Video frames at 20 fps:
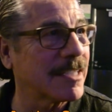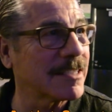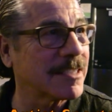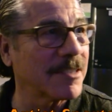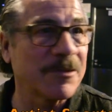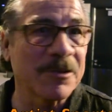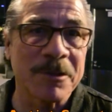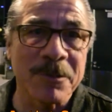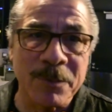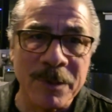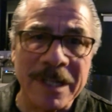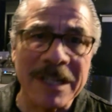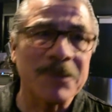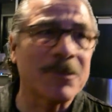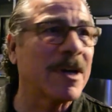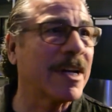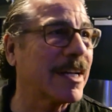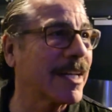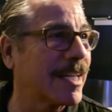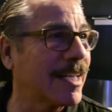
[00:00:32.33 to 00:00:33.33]
I said, if you really
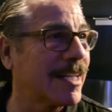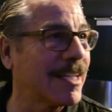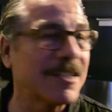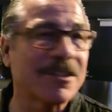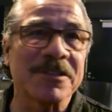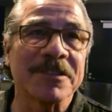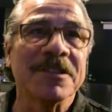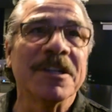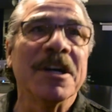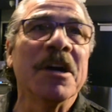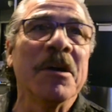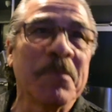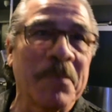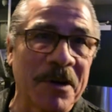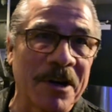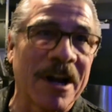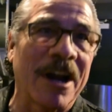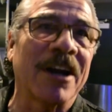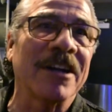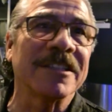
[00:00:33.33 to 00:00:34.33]
want to get into
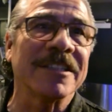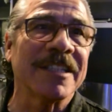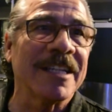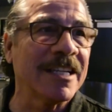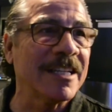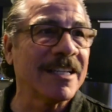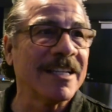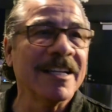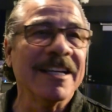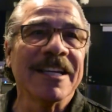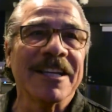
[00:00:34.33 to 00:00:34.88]
Bernard's head,